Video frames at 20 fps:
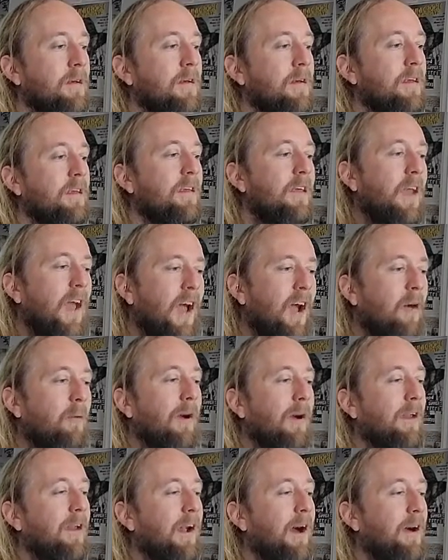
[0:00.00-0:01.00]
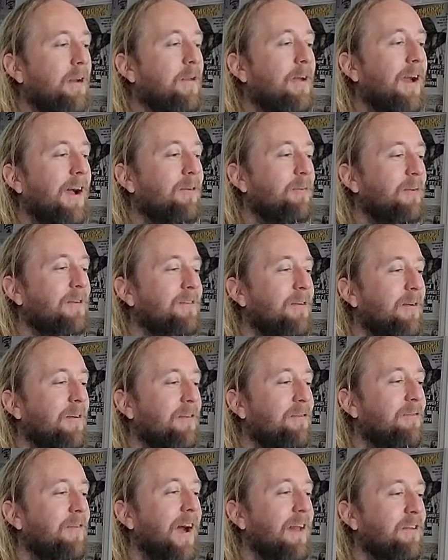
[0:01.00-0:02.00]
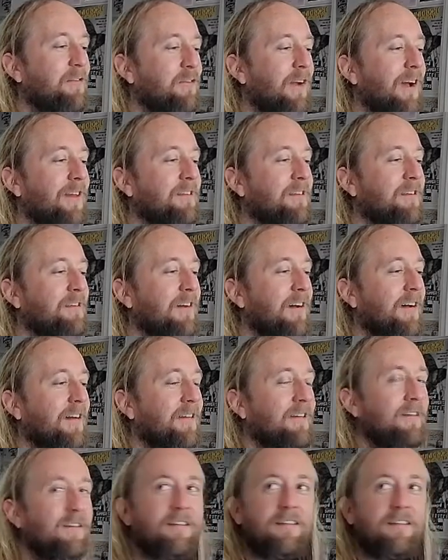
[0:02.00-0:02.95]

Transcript: Yeah, right now you have what's called a fat strap design.